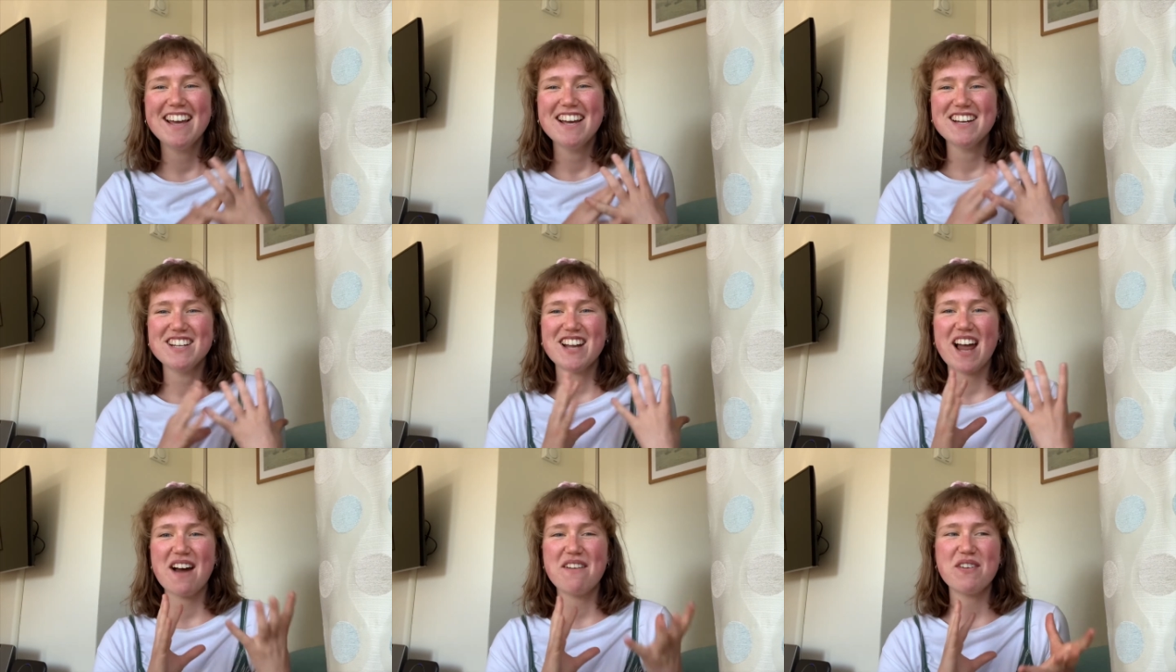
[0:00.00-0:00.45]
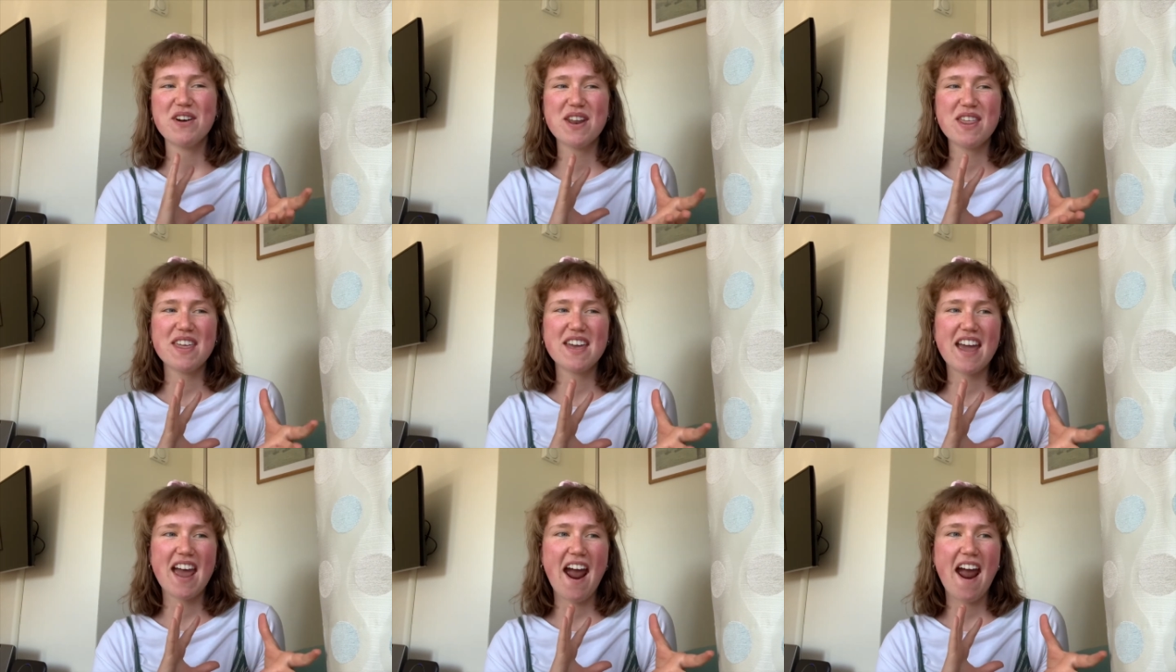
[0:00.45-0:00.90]
Like one of
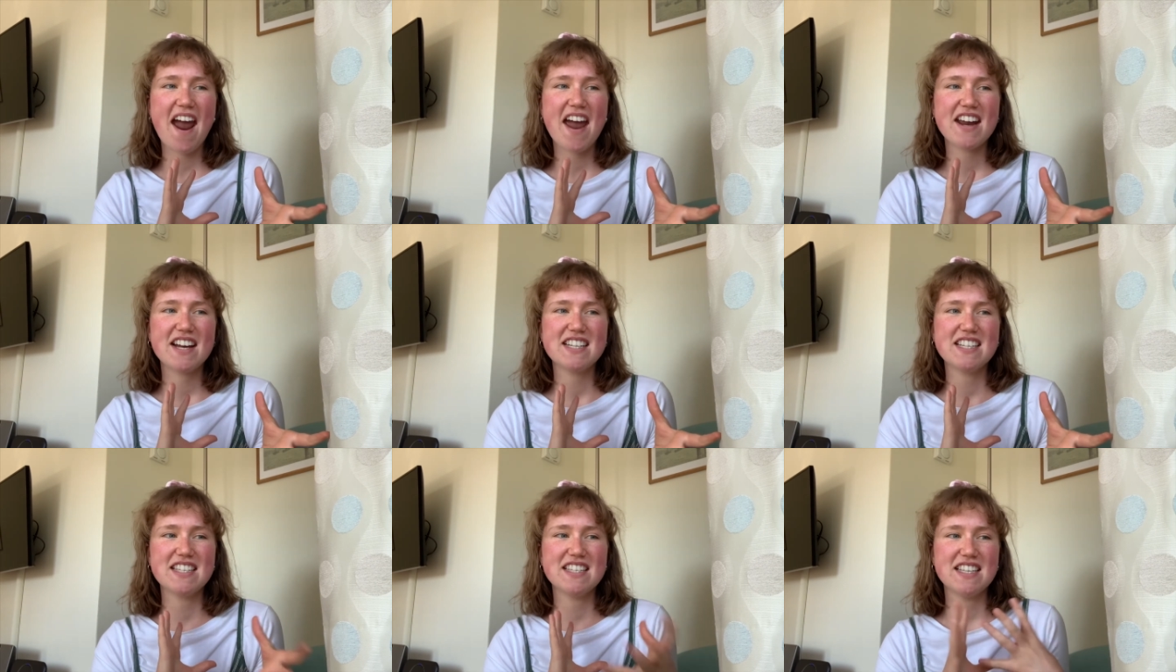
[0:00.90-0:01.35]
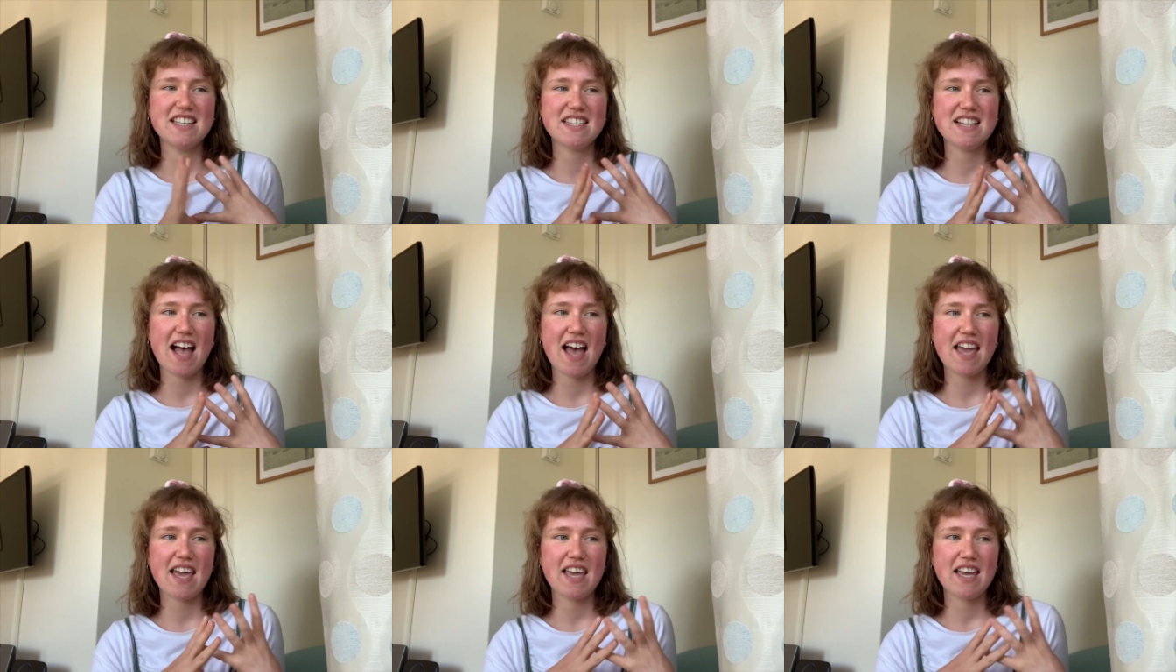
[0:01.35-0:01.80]
the characters is
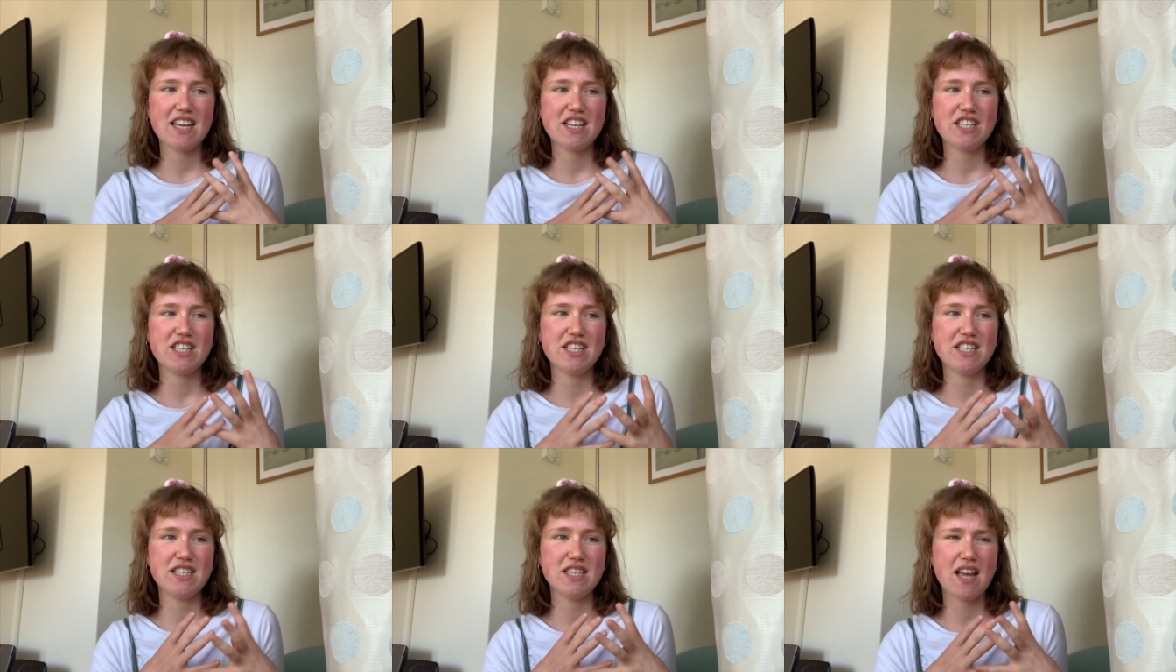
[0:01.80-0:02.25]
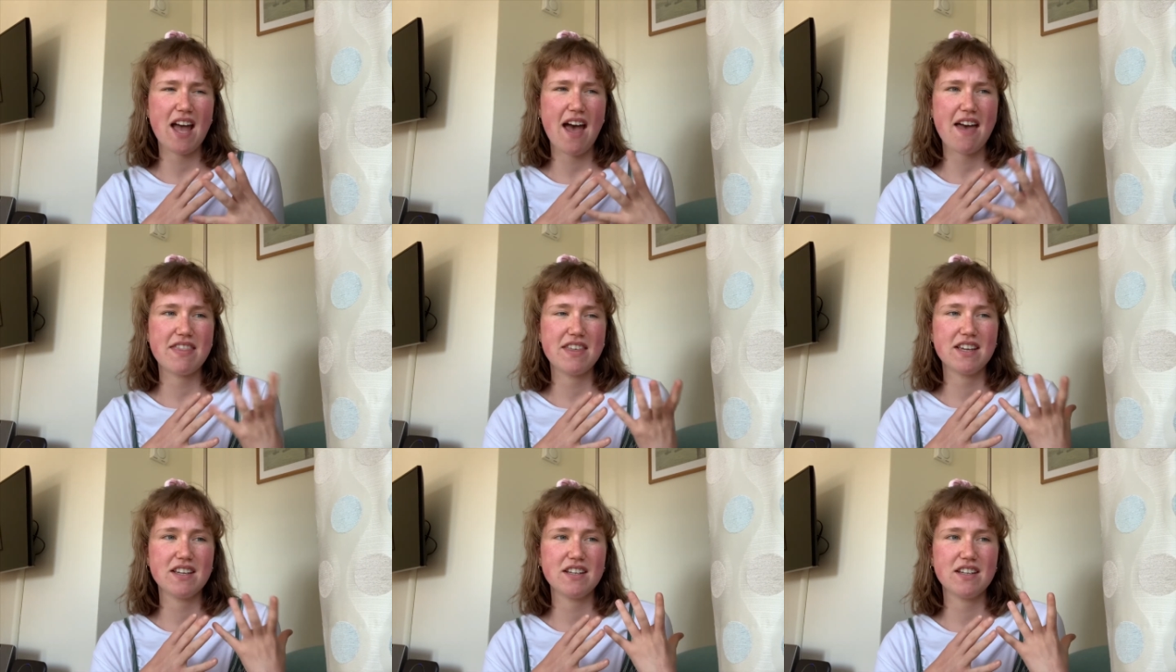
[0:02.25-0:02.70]
like, she's
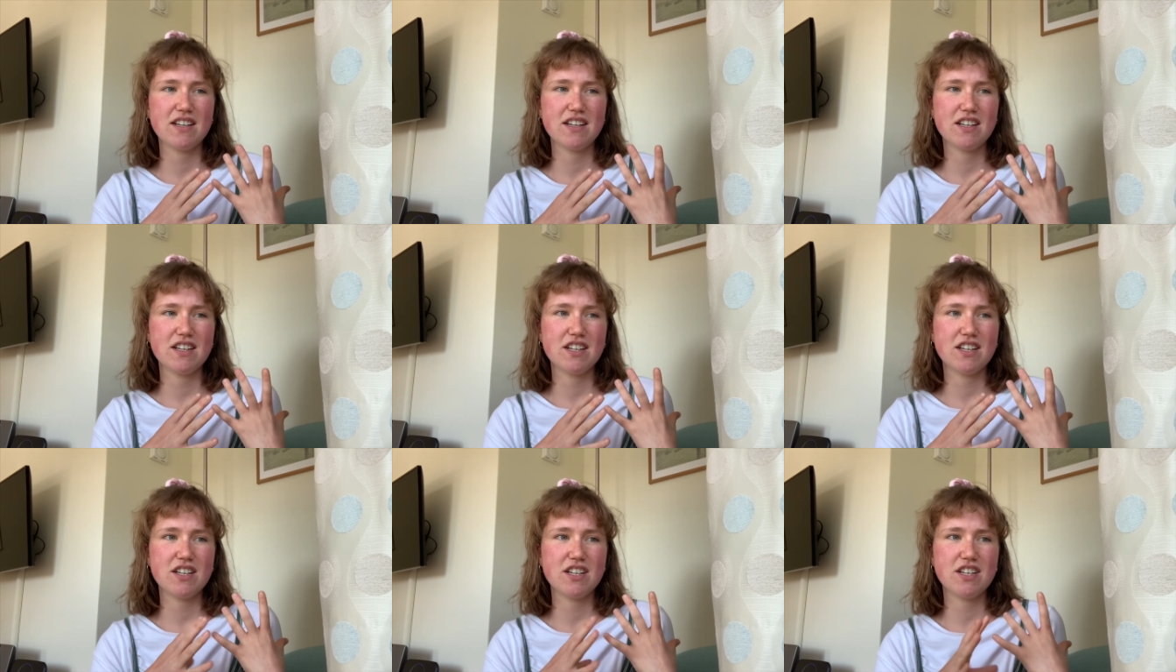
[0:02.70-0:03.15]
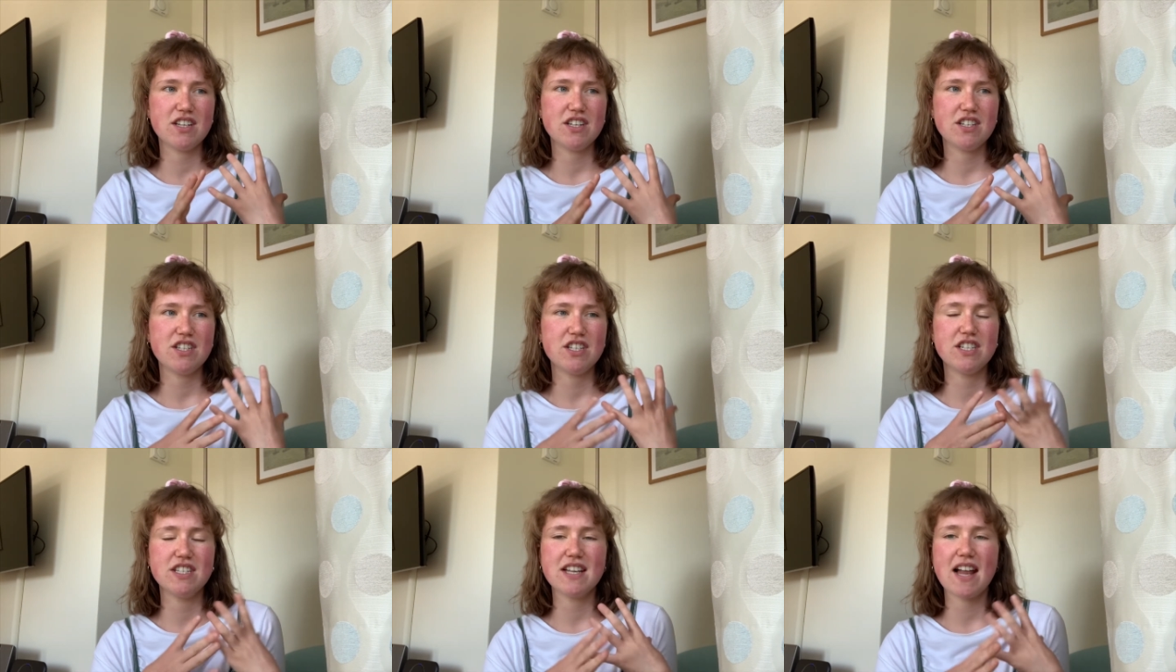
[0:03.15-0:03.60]

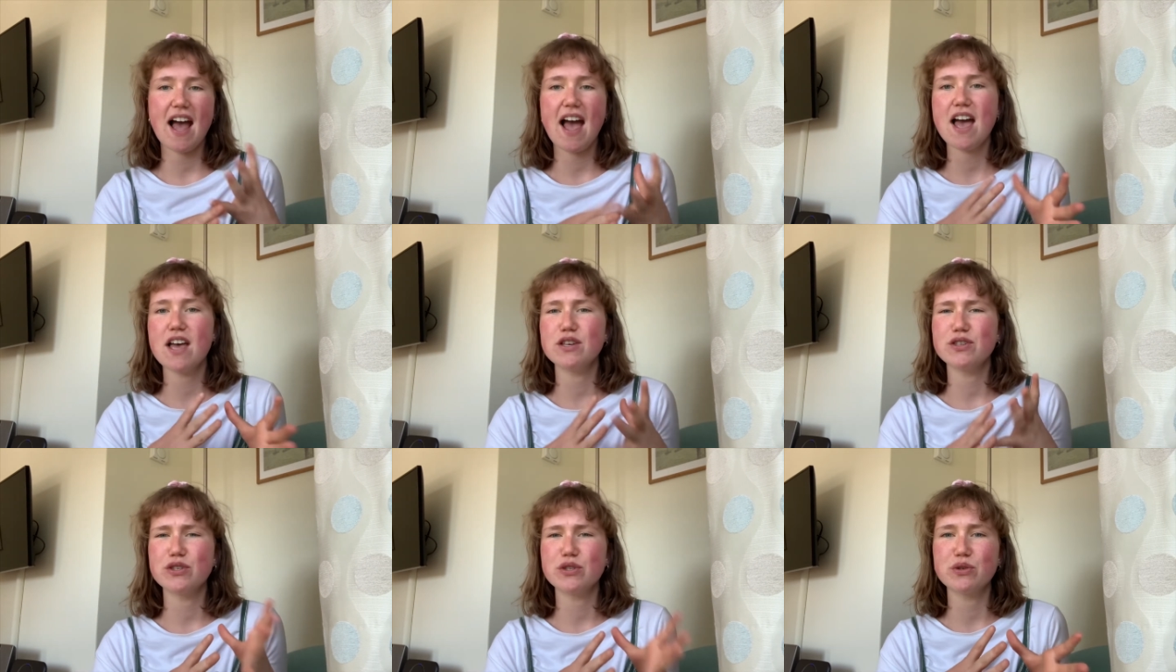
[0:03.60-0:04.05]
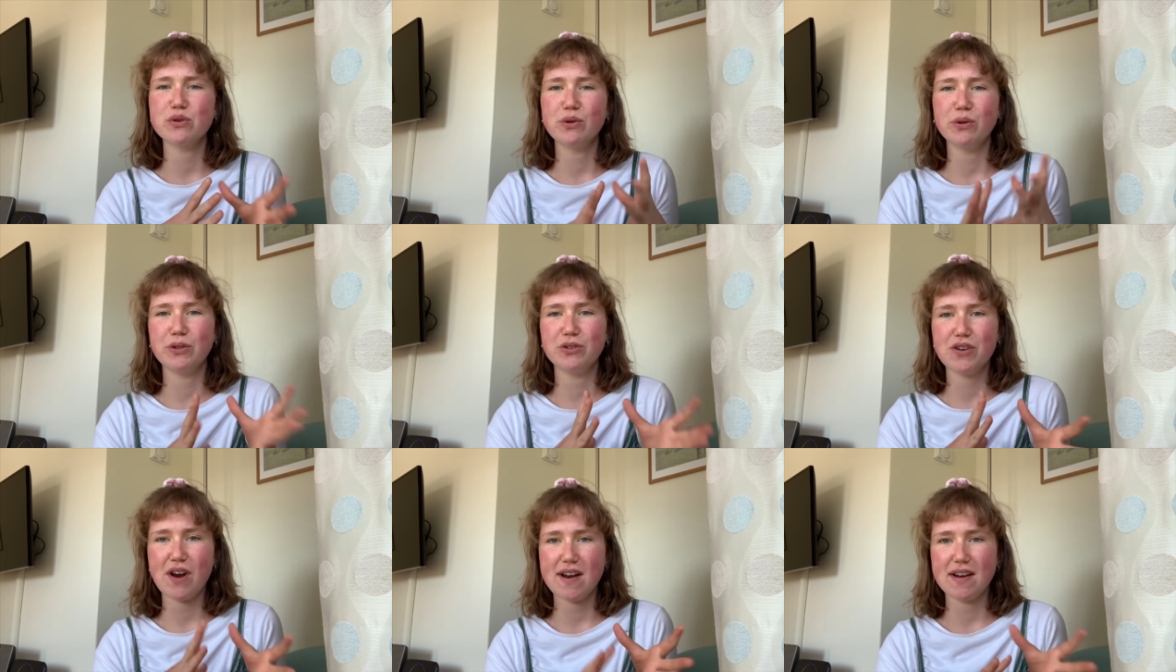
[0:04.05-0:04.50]
like at a
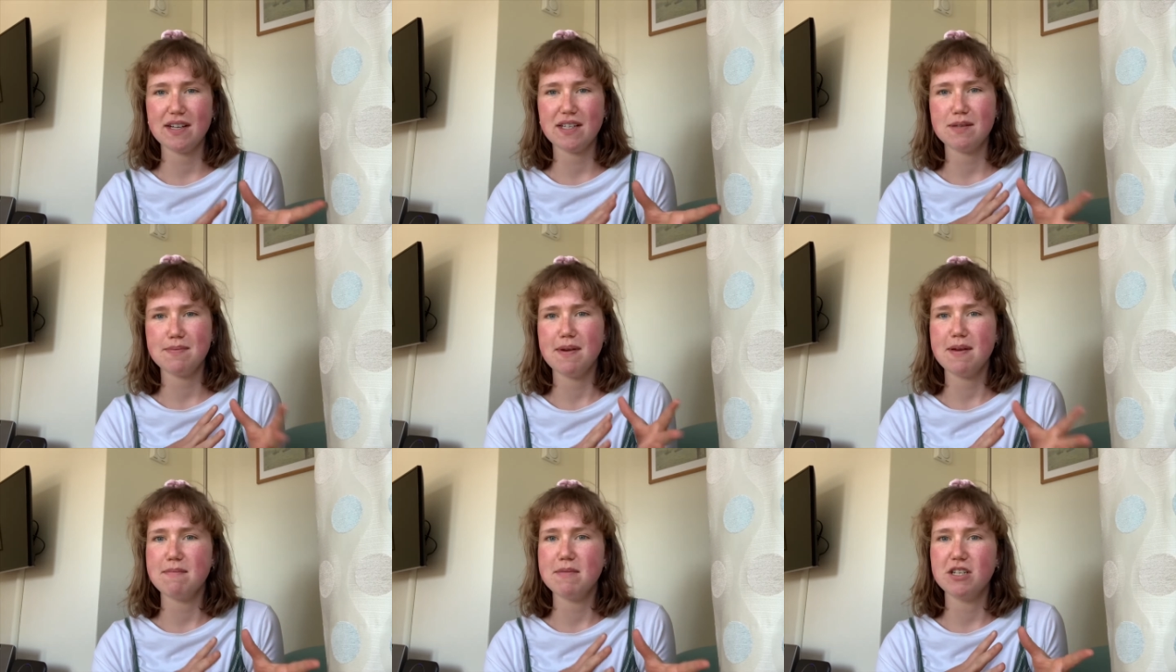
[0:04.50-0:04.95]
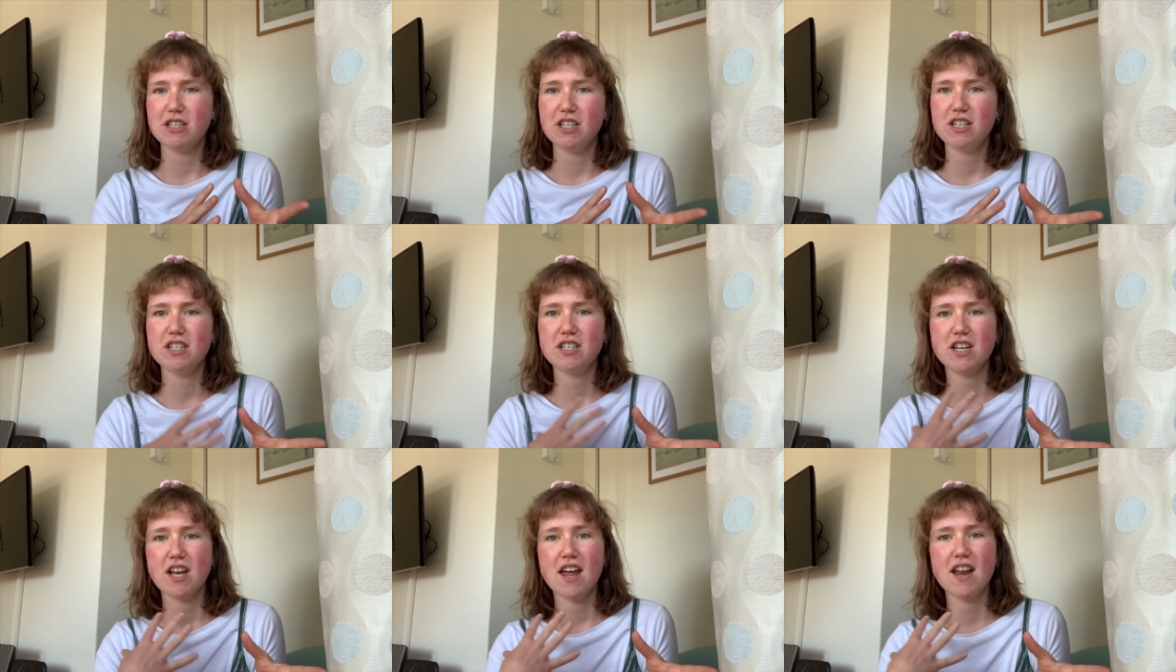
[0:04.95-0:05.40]
school training to be a
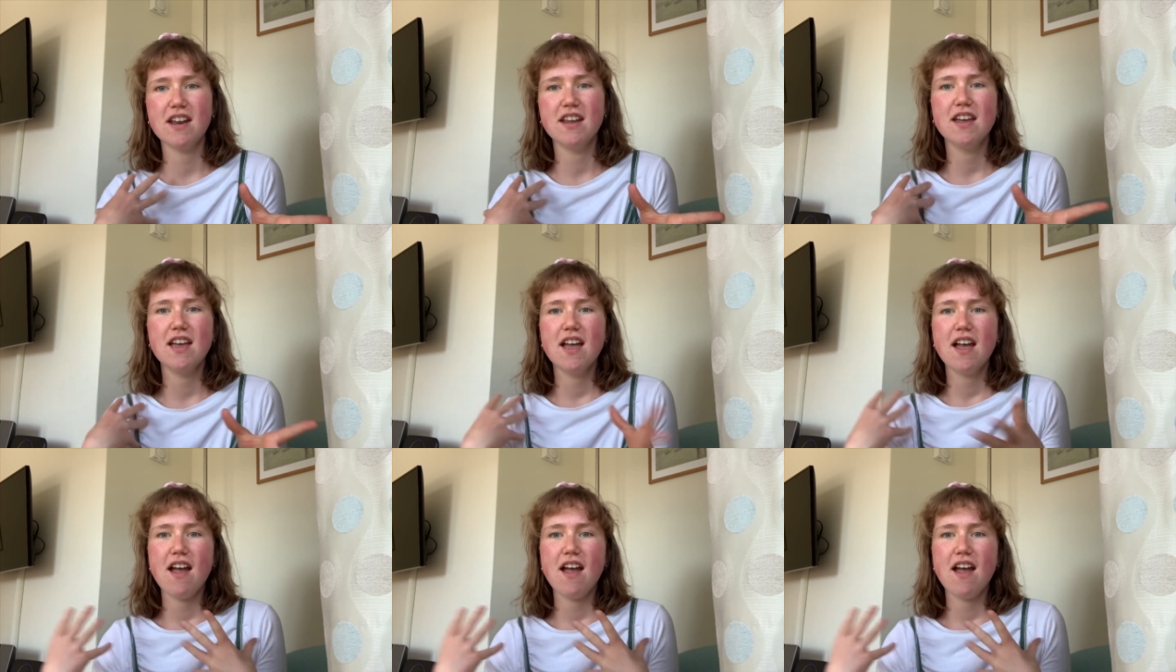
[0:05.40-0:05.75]
magician.